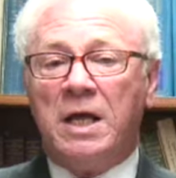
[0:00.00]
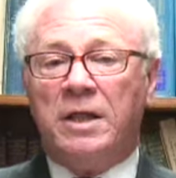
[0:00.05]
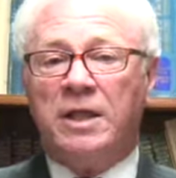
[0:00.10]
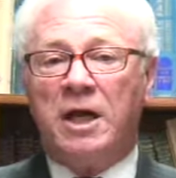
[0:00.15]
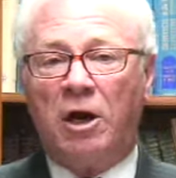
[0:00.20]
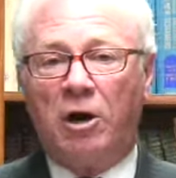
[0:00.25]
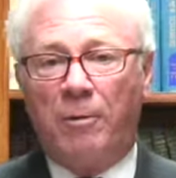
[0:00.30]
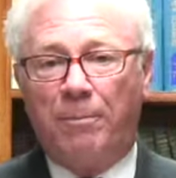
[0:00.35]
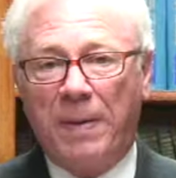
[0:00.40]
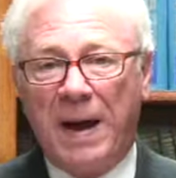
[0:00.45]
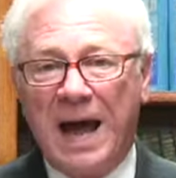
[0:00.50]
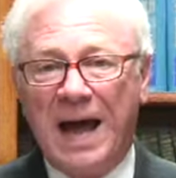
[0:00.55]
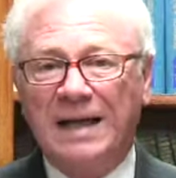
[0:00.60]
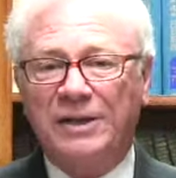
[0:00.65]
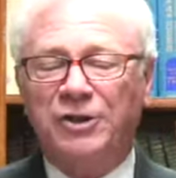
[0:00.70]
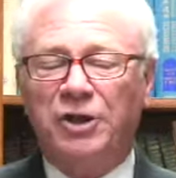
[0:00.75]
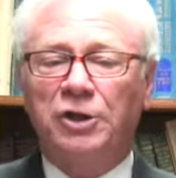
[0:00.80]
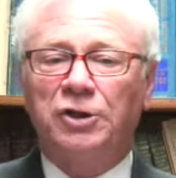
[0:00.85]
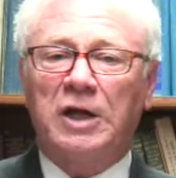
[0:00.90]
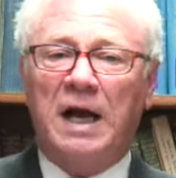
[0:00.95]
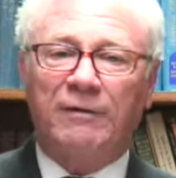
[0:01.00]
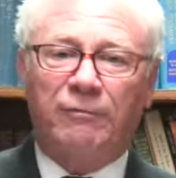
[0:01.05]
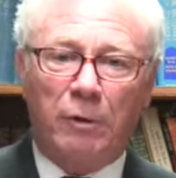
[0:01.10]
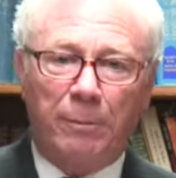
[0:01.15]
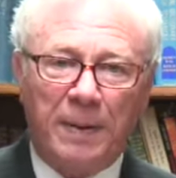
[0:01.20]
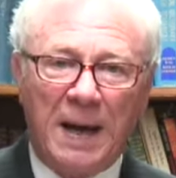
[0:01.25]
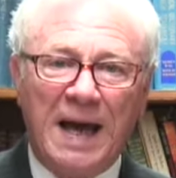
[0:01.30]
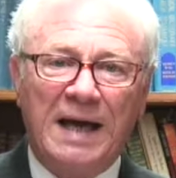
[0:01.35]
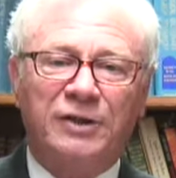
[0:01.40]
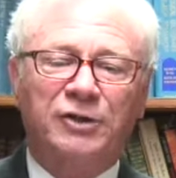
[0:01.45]
there are passage after
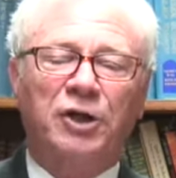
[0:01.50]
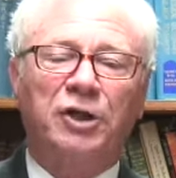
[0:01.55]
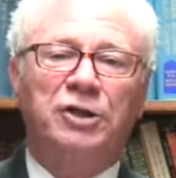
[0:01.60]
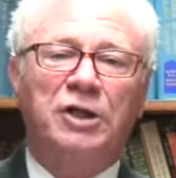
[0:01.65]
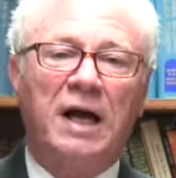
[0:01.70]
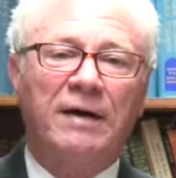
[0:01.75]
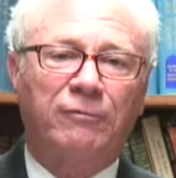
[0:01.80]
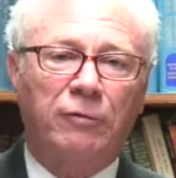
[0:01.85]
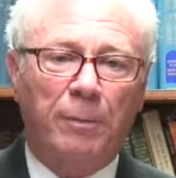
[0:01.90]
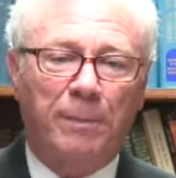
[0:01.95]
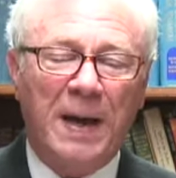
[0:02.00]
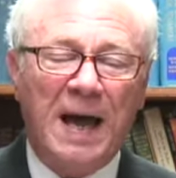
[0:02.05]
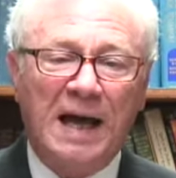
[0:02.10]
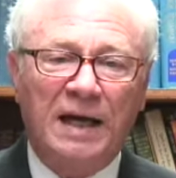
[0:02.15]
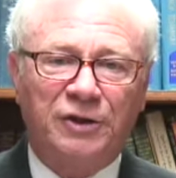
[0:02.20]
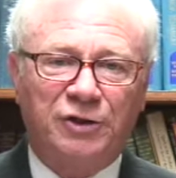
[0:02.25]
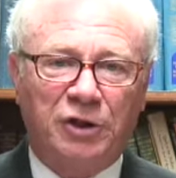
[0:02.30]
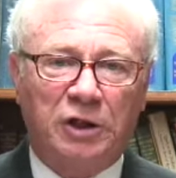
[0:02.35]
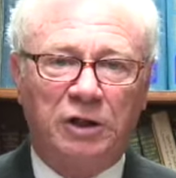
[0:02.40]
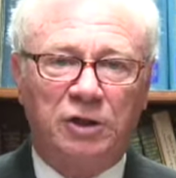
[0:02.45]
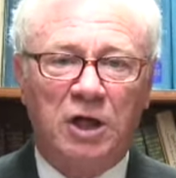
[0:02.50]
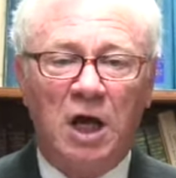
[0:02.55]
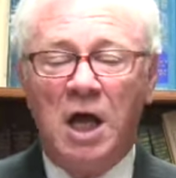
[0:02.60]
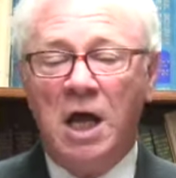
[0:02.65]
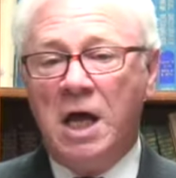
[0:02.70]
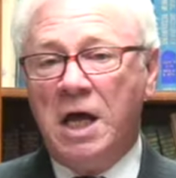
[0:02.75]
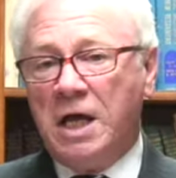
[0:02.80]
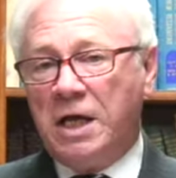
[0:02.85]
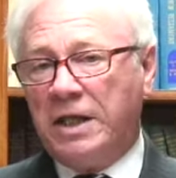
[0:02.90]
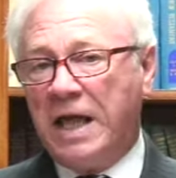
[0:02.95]
passage after passage
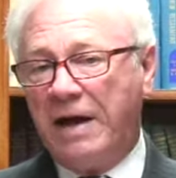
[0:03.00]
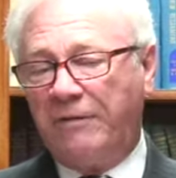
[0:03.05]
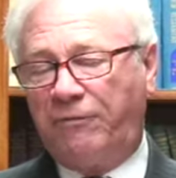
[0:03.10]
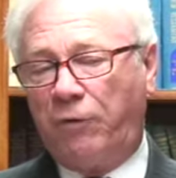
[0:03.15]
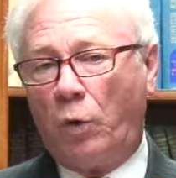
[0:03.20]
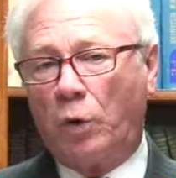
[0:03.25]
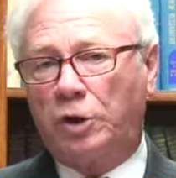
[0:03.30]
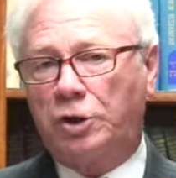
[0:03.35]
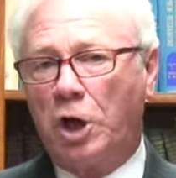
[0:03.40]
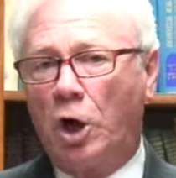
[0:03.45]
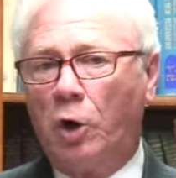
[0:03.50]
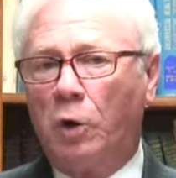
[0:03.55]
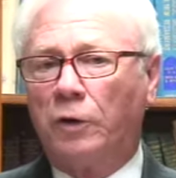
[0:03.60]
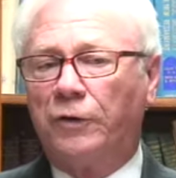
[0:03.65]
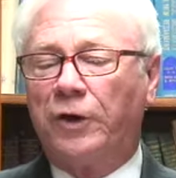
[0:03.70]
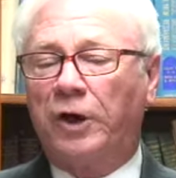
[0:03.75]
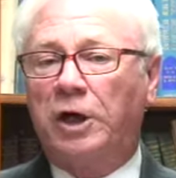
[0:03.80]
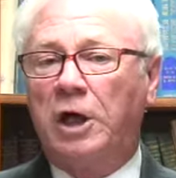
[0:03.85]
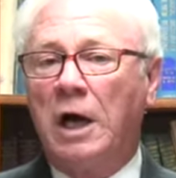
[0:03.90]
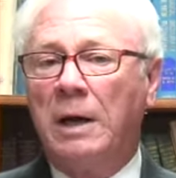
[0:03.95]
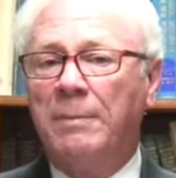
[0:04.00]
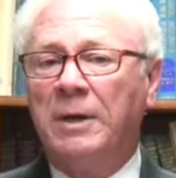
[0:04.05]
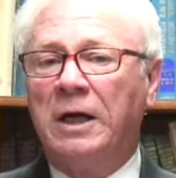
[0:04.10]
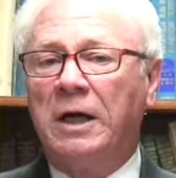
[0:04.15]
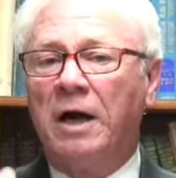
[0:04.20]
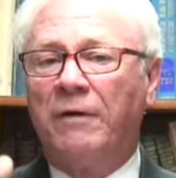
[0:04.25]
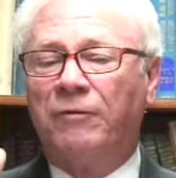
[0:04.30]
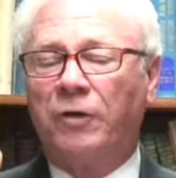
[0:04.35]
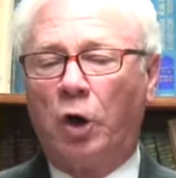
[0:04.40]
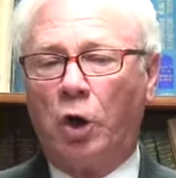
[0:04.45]
that foretold the
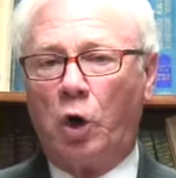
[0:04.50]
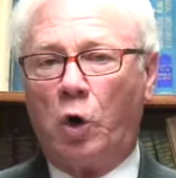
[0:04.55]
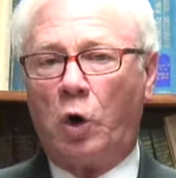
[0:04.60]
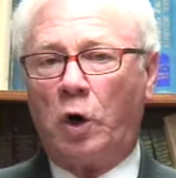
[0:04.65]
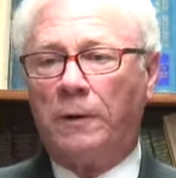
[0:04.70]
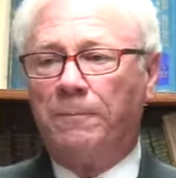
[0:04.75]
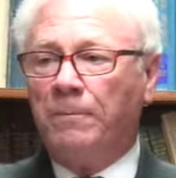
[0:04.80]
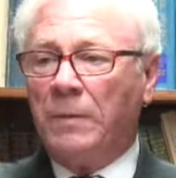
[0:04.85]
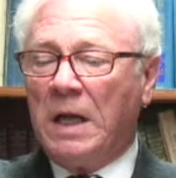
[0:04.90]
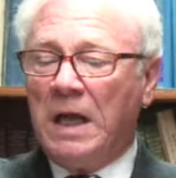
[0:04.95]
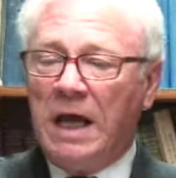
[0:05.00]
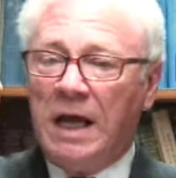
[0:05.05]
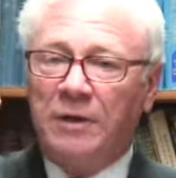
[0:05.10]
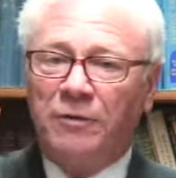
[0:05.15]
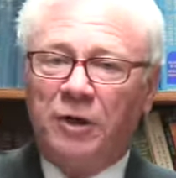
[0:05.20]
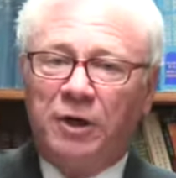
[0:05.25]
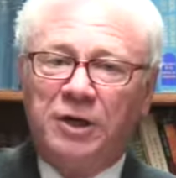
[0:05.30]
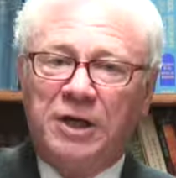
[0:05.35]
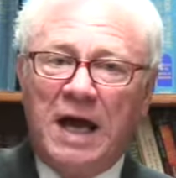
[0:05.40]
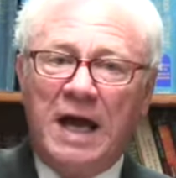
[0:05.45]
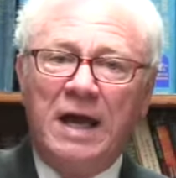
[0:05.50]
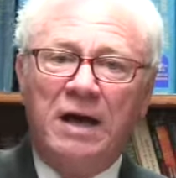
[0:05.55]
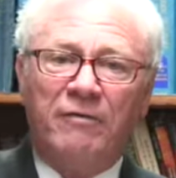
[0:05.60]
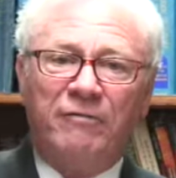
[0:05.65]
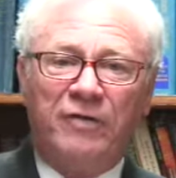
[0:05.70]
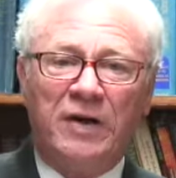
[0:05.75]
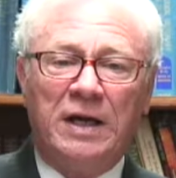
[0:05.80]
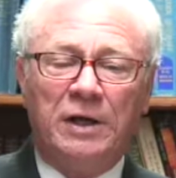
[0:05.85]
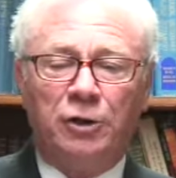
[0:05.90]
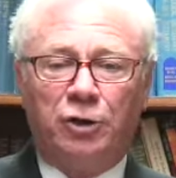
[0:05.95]
coming of the Lord in the day of
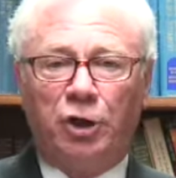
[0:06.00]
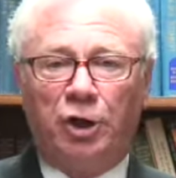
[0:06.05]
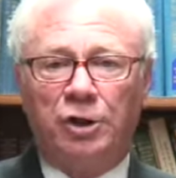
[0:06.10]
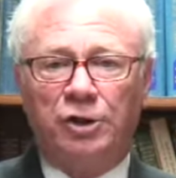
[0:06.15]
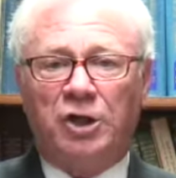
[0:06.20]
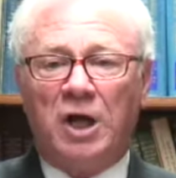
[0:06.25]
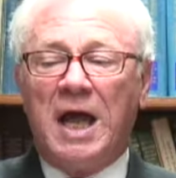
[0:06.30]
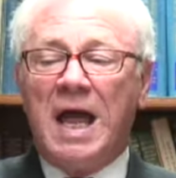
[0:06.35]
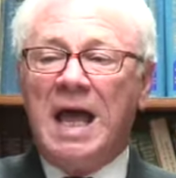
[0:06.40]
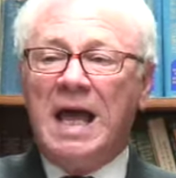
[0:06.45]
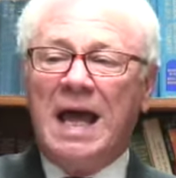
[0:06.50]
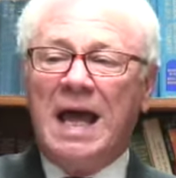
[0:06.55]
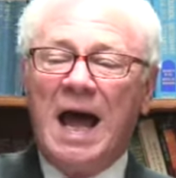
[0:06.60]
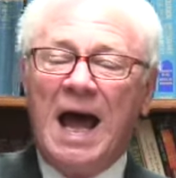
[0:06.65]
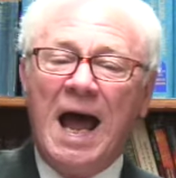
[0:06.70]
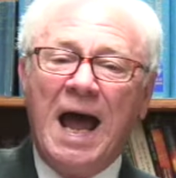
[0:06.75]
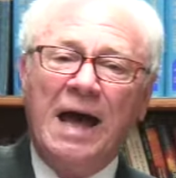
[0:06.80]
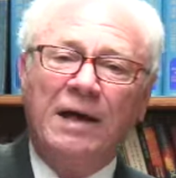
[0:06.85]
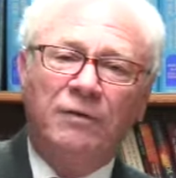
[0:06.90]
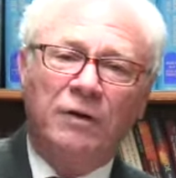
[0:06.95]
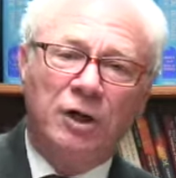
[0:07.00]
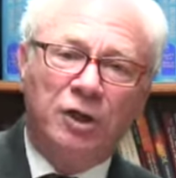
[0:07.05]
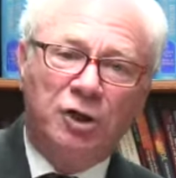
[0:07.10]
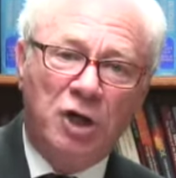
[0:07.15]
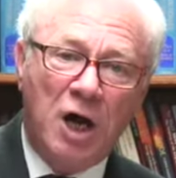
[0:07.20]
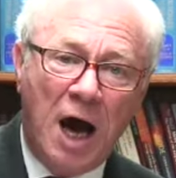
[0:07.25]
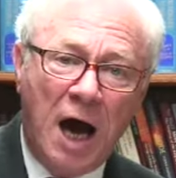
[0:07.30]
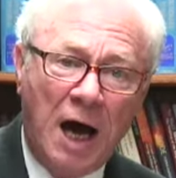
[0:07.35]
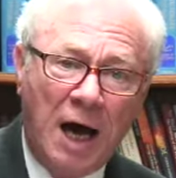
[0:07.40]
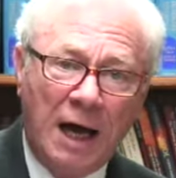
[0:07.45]
vengeance at the
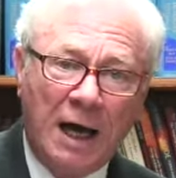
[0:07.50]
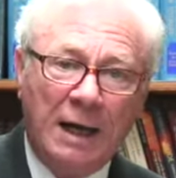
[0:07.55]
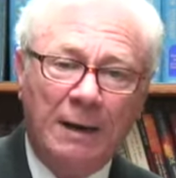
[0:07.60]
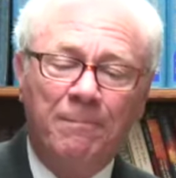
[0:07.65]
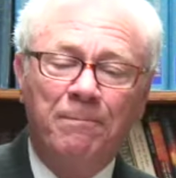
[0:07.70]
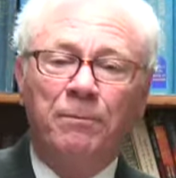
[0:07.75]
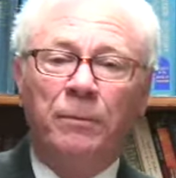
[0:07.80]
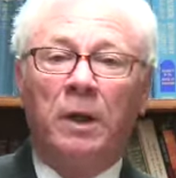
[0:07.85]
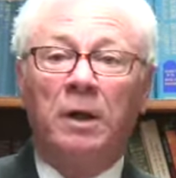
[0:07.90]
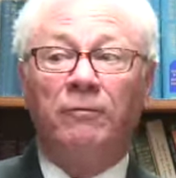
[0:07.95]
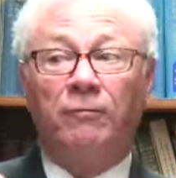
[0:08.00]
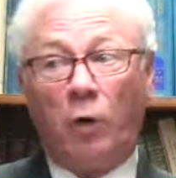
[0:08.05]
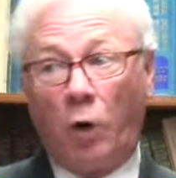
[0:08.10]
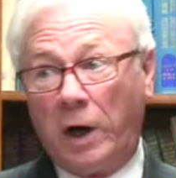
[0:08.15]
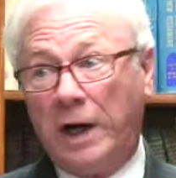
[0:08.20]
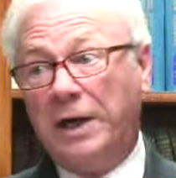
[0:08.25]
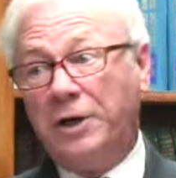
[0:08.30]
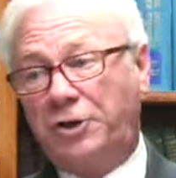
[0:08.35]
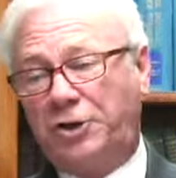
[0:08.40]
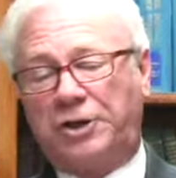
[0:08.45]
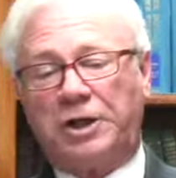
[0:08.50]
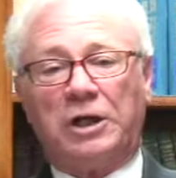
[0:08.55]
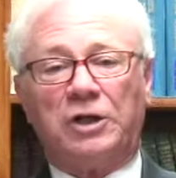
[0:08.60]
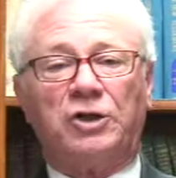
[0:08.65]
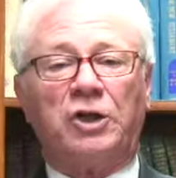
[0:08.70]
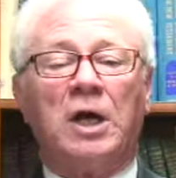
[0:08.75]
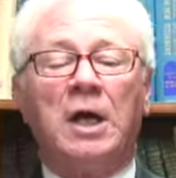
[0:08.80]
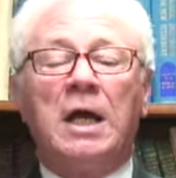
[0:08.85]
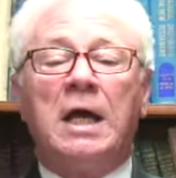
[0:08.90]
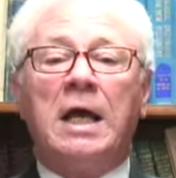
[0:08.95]
time, for instance,